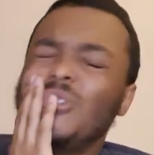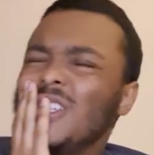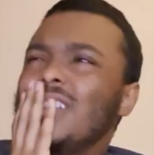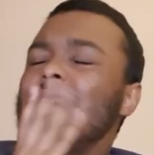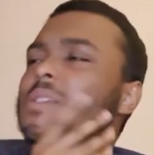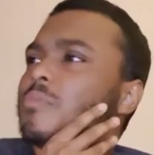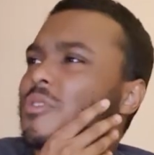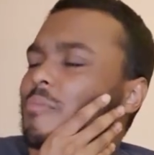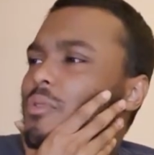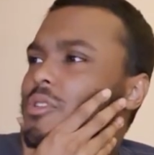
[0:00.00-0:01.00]
Does it need to be
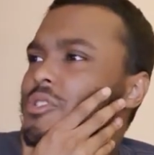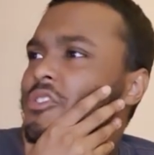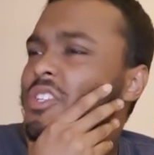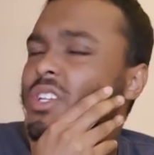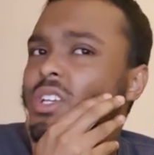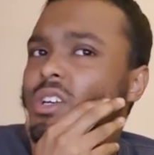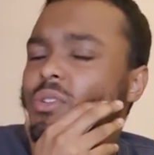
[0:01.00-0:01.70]
a ball joint in there,